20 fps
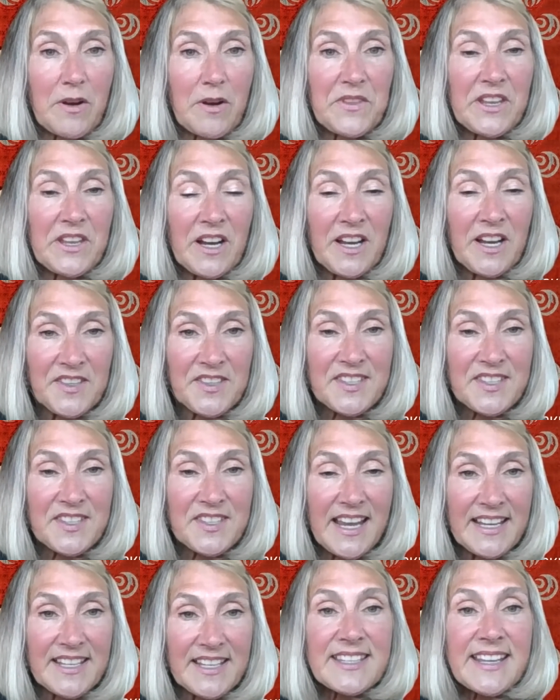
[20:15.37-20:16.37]
from the United
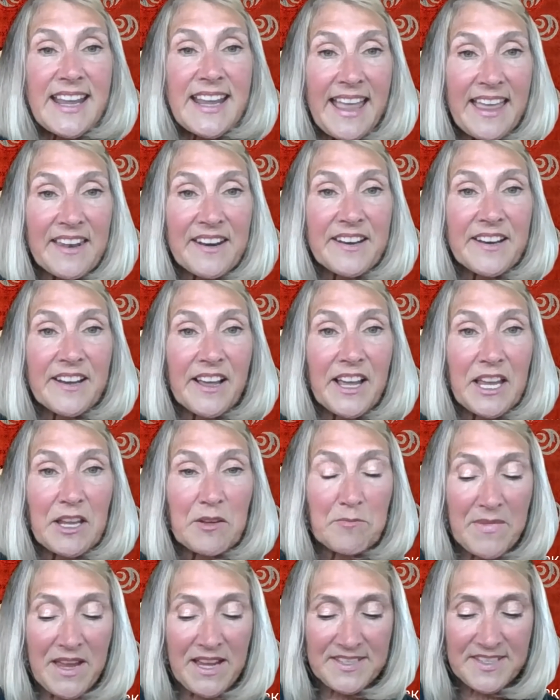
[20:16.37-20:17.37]
States, Canada,
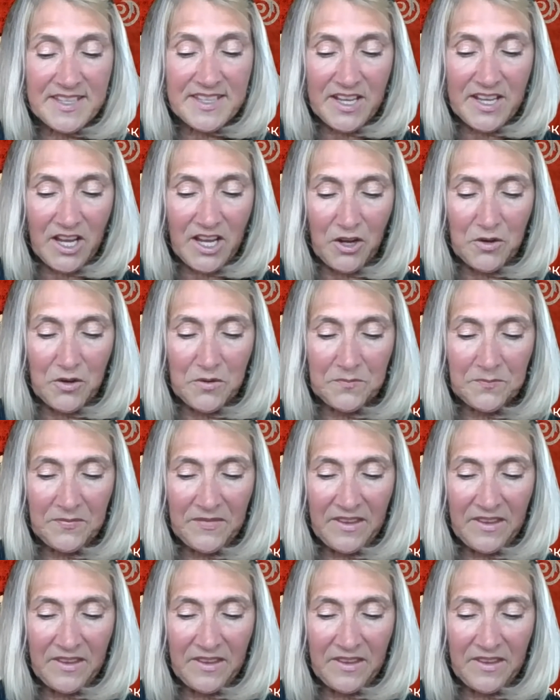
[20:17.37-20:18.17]
and Mexico.